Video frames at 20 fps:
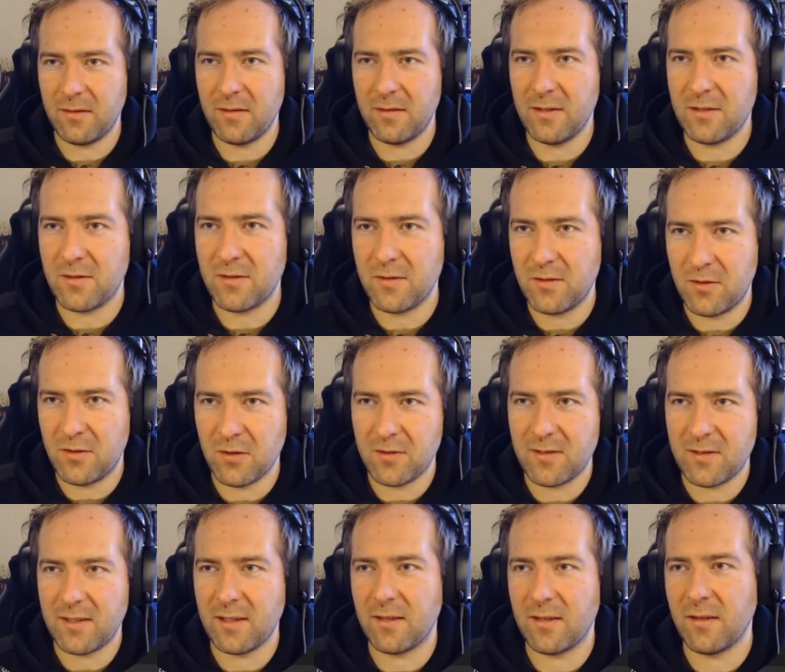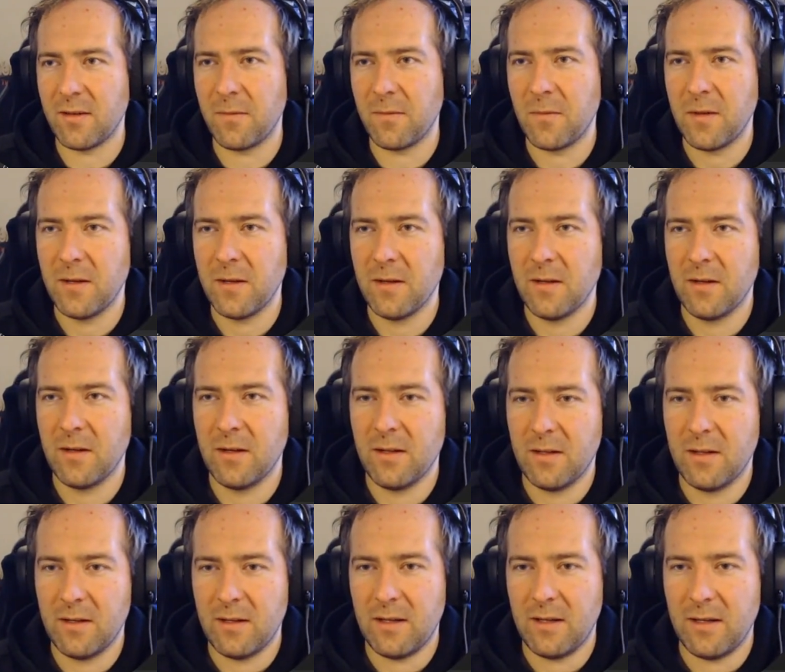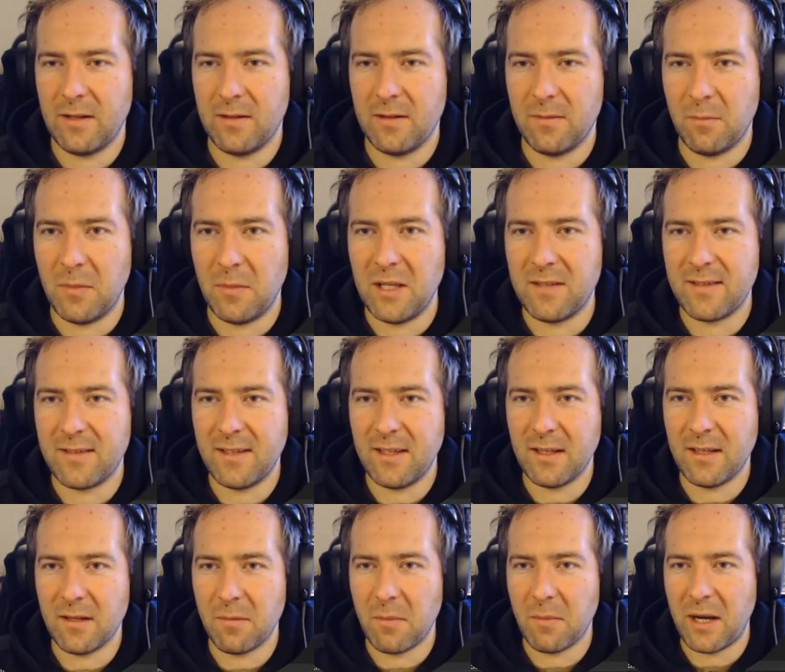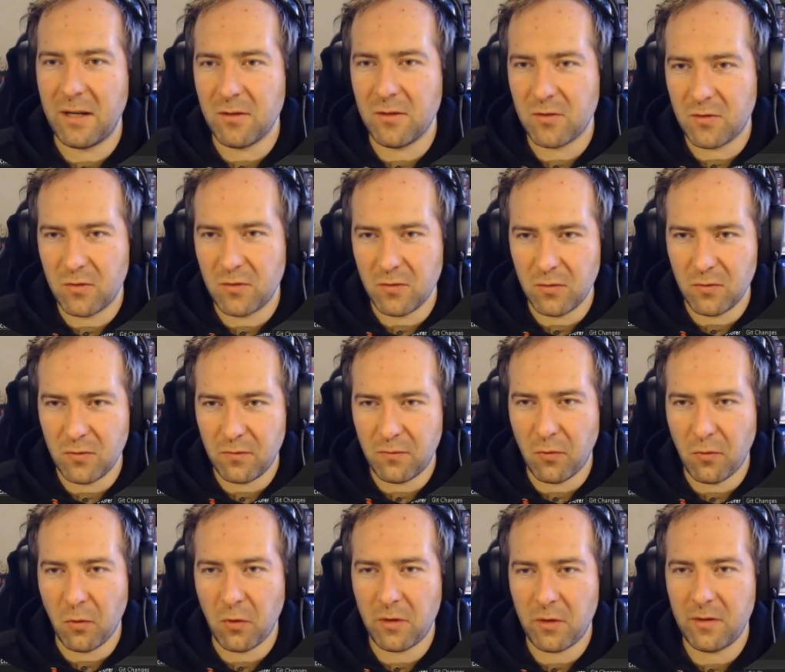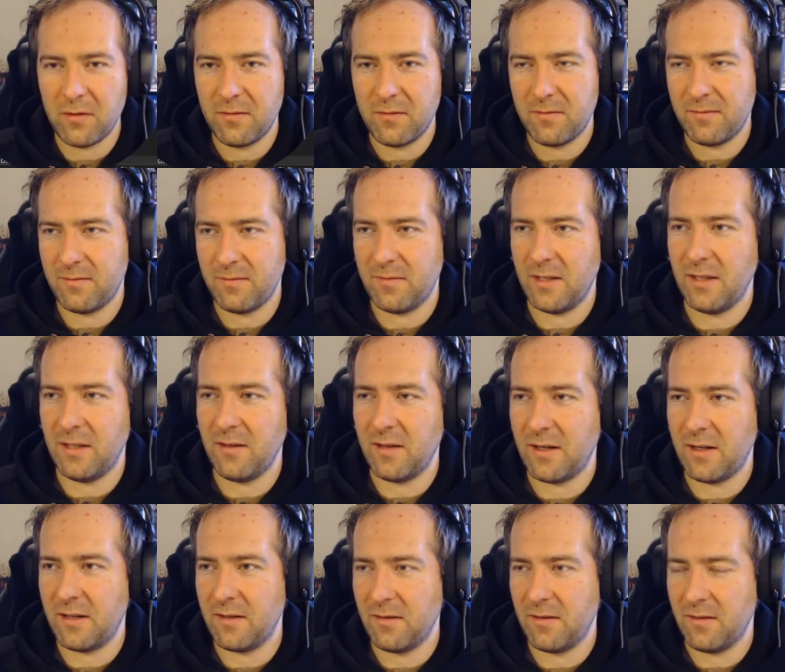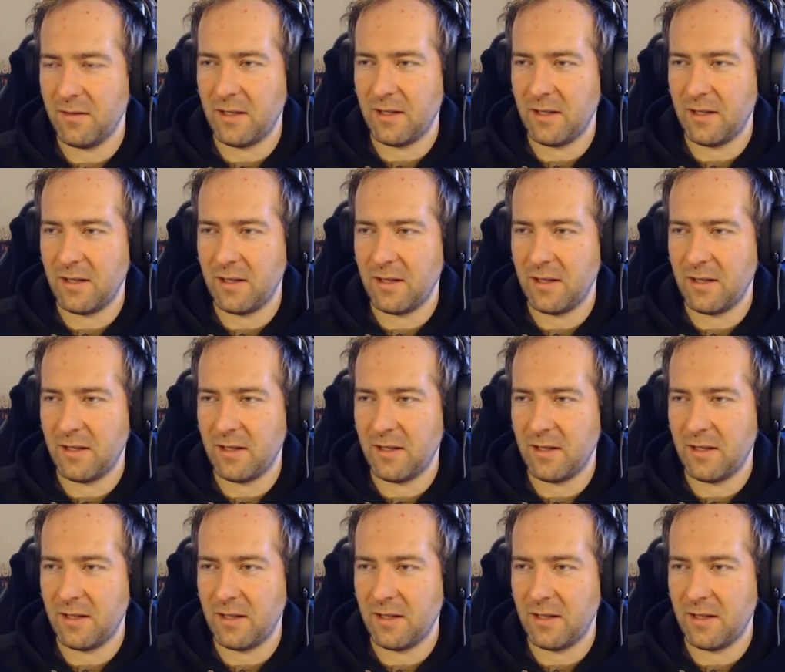It's just that me seeing a -2, 4 in there,